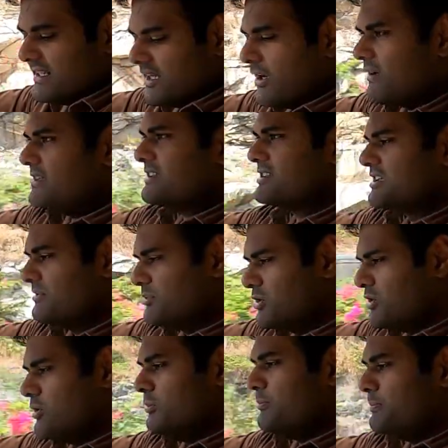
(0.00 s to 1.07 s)
On the
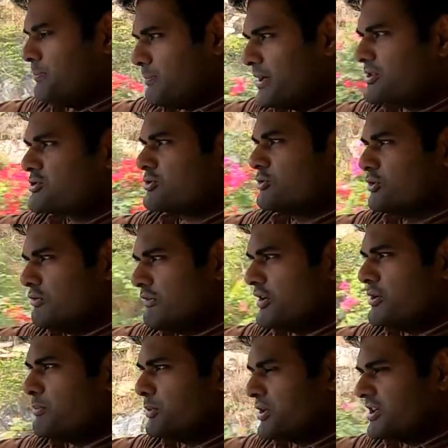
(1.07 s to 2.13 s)
turbo petrol, when
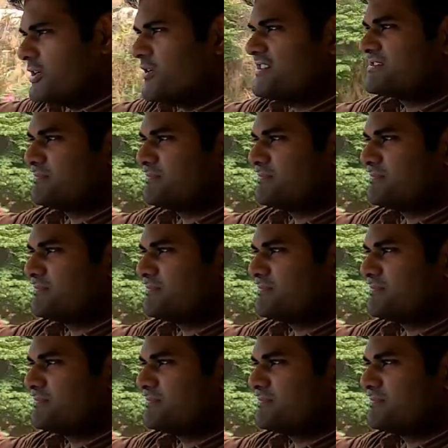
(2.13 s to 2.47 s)
you put it on